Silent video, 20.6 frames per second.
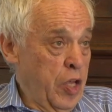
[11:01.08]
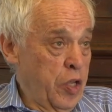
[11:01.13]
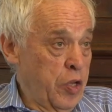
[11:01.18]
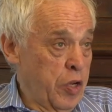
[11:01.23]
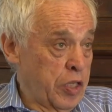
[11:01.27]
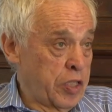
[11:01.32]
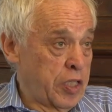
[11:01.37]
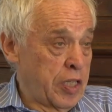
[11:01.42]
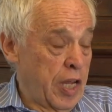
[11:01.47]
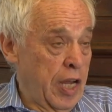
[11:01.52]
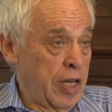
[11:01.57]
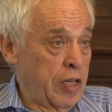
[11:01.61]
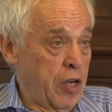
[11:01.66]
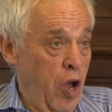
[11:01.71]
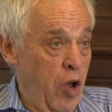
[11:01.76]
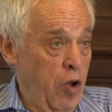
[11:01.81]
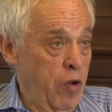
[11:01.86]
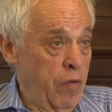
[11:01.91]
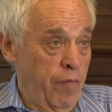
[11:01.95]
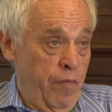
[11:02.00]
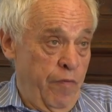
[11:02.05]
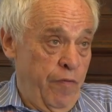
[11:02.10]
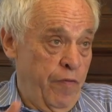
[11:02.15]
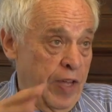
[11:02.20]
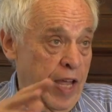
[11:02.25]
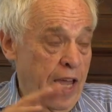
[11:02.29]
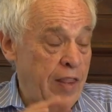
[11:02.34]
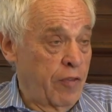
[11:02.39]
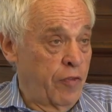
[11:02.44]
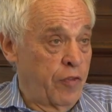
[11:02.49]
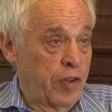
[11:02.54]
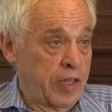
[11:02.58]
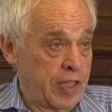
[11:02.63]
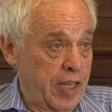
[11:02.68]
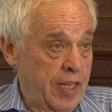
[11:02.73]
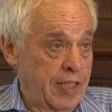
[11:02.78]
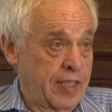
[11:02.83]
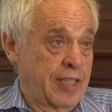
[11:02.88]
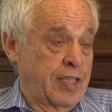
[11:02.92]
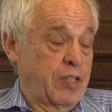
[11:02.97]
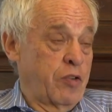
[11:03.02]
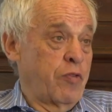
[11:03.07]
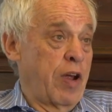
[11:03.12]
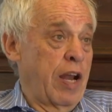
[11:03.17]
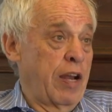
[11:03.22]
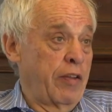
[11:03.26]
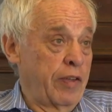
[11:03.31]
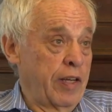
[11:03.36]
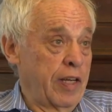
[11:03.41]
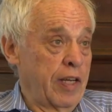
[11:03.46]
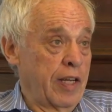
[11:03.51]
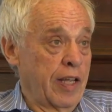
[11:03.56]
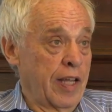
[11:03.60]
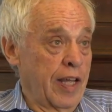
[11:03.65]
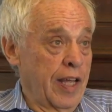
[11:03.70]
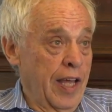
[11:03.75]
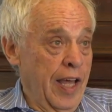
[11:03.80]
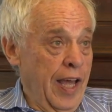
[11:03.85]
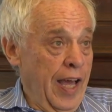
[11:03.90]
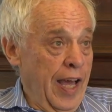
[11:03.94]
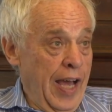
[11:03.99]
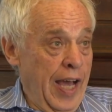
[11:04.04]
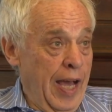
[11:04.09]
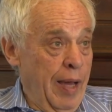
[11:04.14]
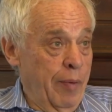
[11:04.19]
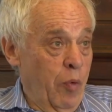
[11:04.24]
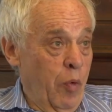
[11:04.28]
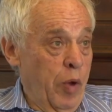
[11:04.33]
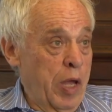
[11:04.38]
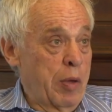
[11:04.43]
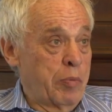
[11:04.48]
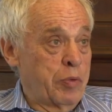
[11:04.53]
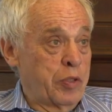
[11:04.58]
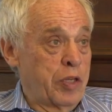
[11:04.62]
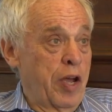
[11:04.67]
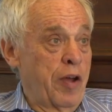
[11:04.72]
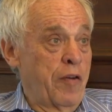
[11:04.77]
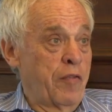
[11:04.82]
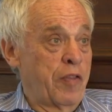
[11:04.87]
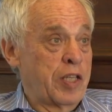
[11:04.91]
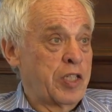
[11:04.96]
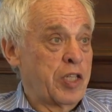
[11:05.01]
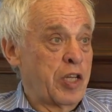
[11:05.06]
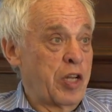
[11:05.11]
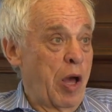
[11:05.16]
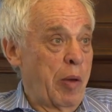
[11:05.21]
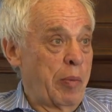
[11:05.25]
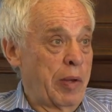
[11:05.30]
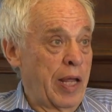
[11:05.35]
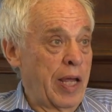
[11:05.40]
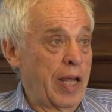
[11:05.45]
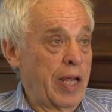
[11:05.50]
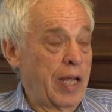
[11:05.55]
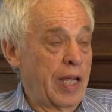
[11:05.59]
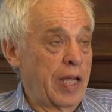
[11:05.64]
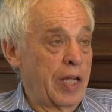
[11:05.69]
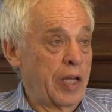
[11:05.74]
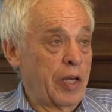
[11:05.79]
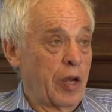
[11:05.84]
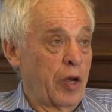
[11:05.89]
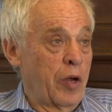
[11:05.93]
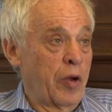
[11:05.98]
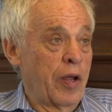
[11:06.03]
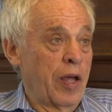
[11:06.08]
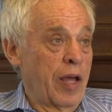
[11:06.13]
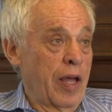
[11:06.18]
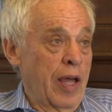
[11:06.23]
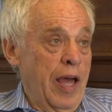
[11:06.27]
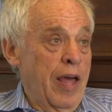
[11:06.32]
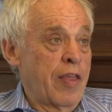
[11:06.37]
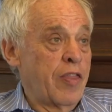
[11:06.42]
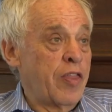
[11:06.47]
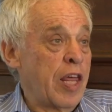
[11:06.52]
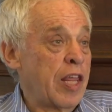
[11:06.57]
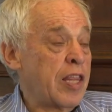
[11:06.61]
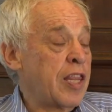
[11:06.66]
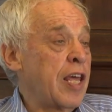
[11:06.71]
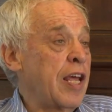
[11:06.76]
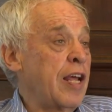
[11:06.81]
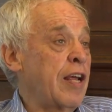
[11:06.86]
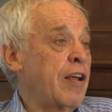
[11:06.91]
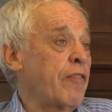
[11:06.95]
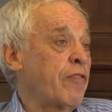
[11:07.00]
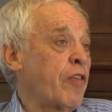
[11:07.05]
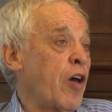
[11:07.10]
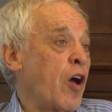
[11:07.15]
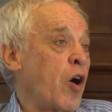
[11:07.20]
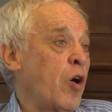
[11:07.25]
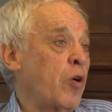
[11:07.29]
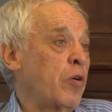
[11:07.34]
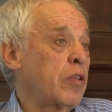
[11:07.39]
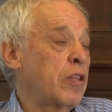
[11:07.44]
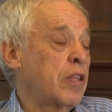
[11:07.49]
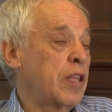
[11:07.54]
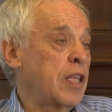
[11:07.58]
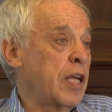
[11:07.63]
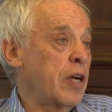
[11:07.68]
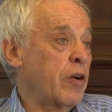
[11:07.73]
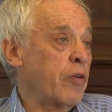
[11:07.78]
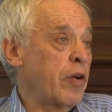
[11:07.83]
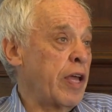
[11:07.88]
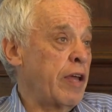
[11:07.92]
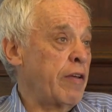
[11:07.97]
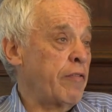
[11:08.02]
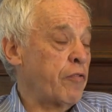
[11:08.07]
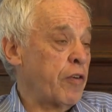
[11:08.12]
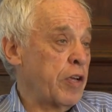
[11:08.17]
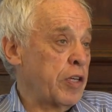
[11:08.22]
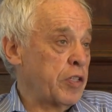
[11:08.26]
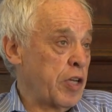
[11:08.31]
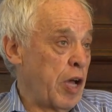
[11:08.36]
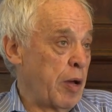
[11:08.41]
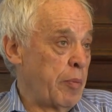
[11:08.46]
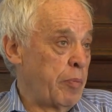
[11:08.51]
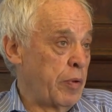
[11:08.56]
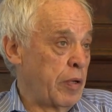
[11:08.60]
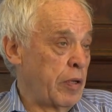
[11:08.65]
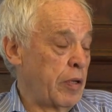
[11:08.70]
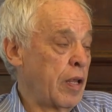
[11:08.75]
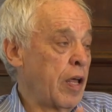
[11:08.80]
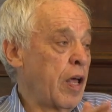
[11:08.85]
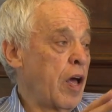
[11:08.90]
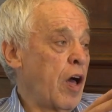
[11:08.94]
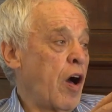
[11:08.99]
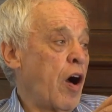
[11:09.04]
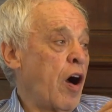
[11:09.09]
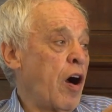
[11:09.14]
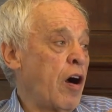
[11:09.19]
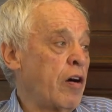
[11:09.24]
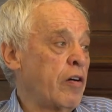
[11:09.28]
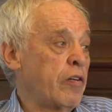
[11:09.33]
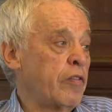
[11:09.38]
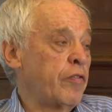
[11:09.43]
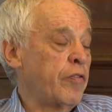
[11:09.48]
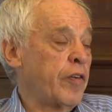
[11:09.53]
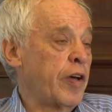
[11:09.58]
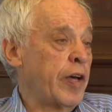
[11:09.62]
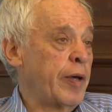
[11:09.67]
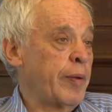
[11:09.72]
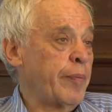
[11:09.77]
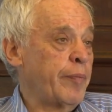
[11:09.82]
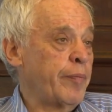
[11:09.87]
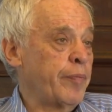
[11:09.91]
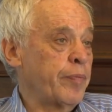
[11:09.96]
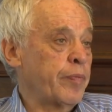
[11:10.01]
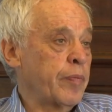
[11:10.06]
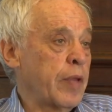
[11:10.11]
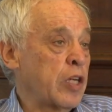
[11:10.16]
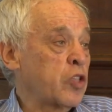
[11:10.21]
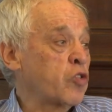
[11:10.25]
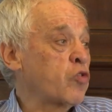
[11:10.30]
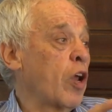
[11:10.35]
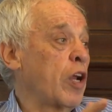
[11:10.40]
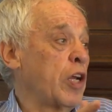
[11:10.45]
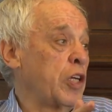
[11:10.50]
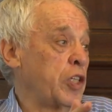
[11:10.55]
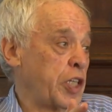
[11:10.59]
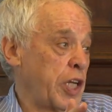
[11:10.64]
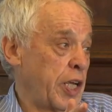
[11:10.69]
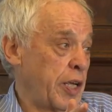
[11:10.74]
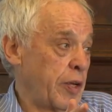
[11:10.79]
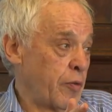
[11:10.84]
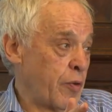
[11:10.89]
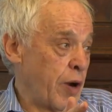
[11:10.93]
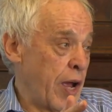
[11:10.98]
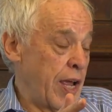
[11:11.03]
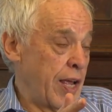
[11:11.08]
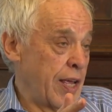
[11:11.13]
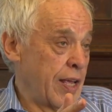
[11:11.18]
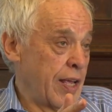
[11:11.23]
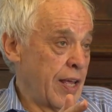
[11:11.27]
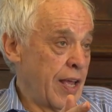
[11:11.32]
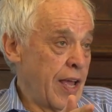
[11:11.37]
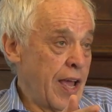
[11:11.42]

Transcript: You're saying, no, forget the physics, it's irrelevant. Um, we observe this anomaly, you know. Well, th think of the whole theory, for example, of um, astrology, right?